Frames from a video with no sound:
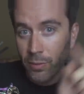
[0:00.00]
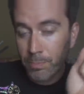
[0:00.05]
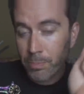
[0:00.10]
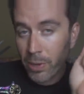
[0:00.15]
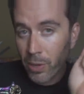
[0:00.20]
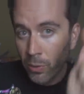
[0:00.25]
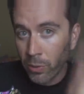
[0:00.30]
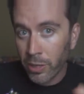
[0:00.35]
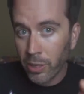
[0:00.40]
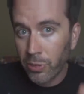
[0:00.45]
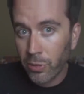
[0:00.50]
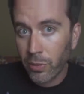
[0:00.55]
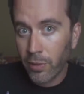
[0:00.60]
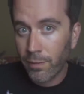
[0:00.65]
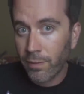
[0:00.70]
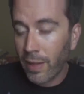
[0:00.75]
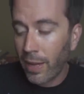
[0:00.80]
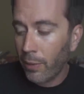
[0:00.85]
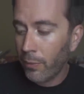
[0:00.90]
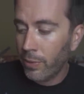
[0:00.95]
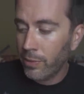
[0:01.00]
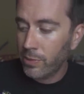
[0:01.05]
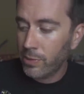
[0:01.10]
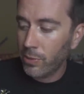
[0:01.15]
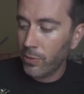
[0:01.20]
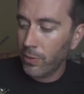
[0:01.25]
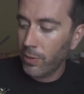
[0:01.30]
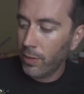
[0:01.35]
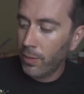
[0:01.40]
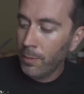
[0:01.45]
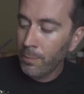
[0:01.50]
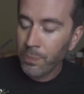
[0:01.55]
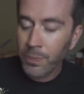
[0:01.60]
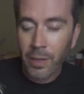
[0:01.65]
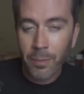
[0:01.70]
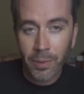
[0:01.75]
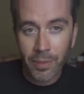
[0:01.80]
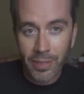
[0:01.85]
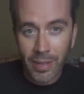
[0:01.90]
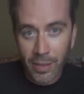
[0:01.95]
but only through the Flight One store.
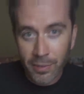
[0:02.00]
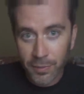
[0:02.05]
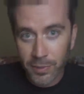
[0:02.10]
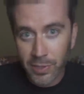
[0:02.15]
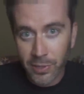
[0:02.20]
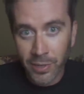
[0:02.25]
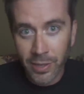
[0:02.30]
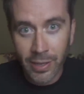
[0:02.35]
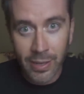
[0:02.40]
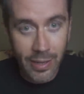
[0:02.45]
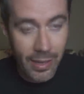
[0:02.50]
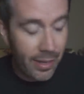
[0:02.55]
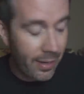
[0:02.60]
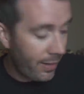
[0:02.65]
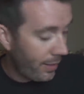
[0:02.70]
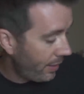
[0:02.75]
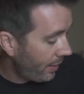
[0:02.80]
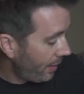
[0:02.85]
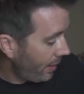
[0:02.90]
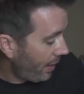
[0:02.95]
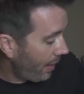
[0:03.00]
But thanks for tuning in.